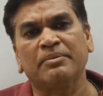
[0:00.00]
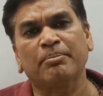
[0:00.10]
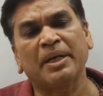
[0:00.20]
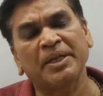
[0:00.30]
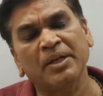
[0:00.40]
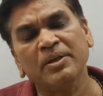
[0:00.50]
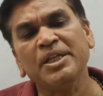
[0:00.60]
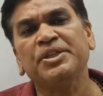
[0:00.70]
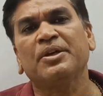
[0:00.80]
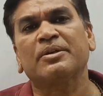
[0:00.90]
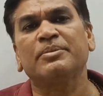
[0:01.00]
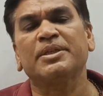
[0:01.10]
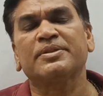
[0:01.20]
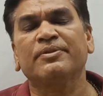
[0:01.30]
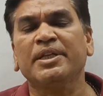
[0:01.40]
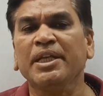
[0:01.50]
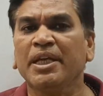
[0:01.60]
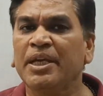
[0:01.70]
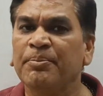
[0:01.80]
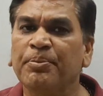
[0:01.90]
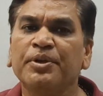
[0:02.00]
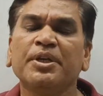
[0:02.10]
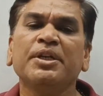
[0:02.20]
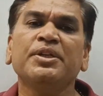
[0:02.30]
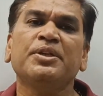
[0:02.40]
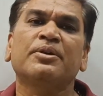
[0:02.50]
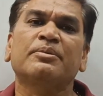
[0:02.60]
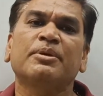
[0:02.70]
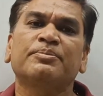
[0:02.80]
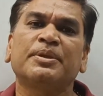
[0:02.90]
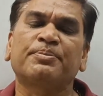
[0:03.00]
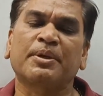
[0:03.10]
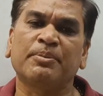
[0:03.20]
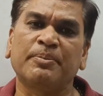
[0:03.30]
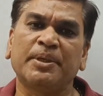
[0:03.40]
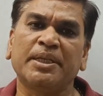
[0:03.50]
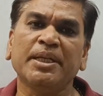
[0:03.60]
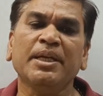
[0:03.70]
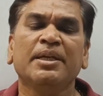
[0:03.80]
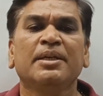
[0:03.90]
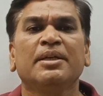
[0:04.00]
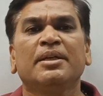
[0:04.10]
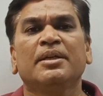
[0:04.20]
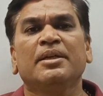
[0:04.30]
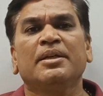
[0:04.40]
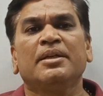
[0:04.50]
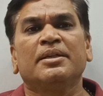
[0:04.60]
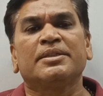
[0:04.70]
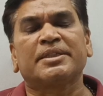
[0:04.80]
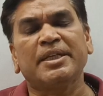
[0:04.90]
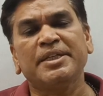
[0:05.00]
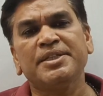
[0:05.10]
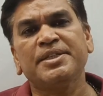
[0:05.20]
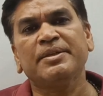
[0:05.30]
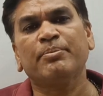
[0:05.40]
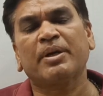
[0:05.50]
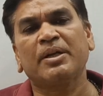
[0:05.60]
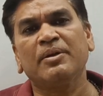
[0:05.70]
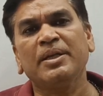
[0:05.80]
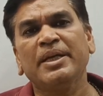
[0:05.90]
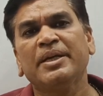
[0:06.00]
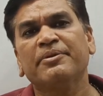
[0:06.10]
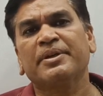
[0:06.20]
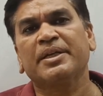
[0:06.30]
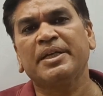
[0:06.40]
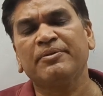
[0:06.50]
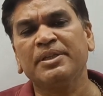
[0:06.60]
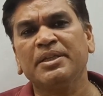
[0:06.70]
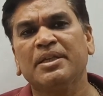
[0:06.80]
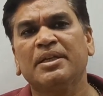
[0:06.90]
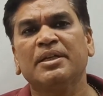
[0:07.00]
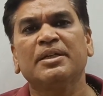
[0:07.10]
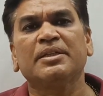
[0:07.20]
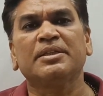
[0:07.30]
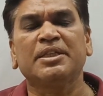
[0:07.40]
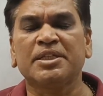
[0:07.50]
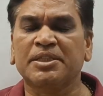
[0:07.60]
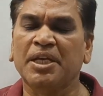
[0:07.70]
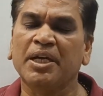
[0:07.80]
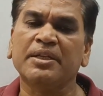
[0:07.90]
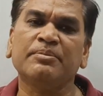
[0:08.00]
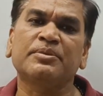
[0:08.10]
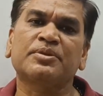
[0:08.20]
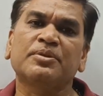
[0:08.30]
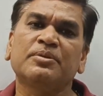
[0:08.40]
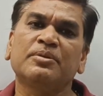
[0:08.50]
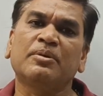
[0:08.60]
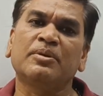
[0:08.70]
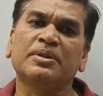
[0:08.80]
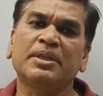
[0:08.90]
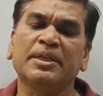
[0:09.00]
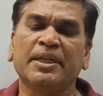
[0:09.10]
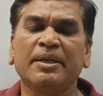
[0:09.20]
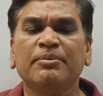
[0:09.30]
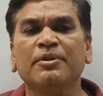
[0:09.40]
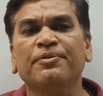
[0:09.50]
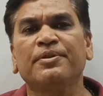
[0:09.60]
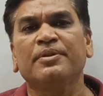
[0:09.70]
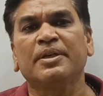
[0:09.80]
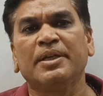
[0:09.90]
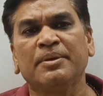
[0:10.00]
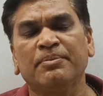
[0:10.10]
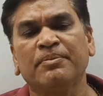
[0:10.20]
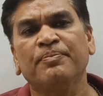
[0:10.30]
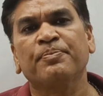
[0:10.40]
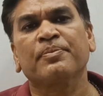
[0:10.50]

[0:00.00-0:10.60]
Bernoulli theorem. It's a very important theorem of the probability. Statistician Bernoulli have given this theorem, so on the name of him,